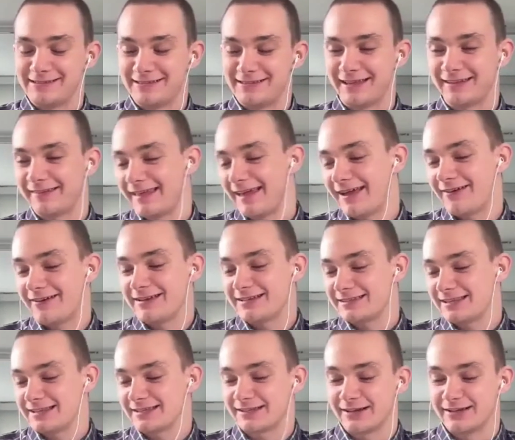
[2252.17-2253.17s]
there is
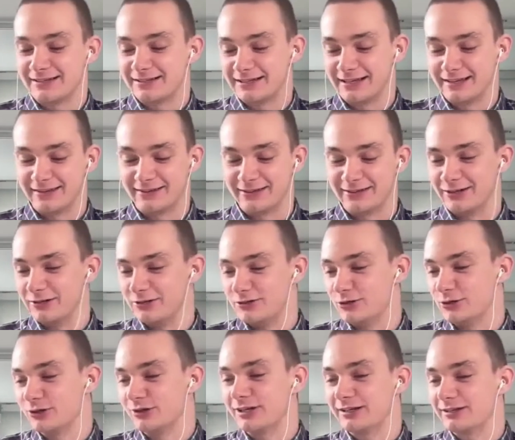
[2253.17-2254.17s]
this idea that
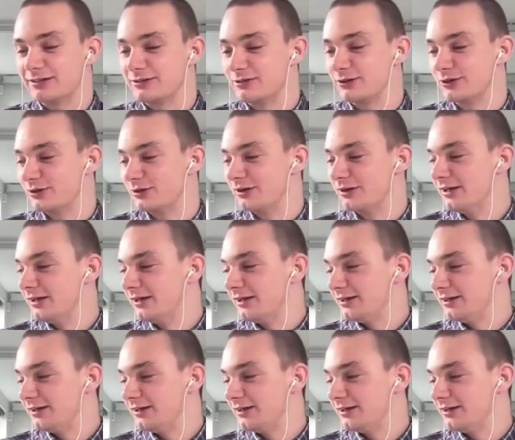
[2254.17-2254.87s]
you can